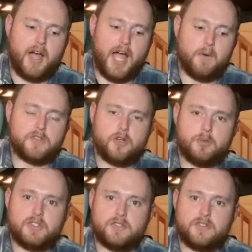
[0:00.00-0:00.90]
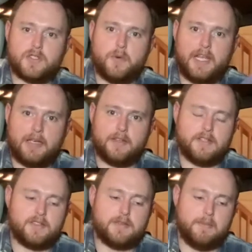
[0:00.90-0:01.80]
I was homeless and someone handed
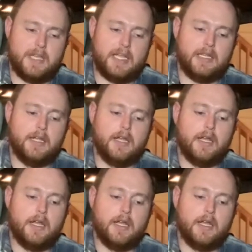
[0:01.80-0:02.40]
this to me,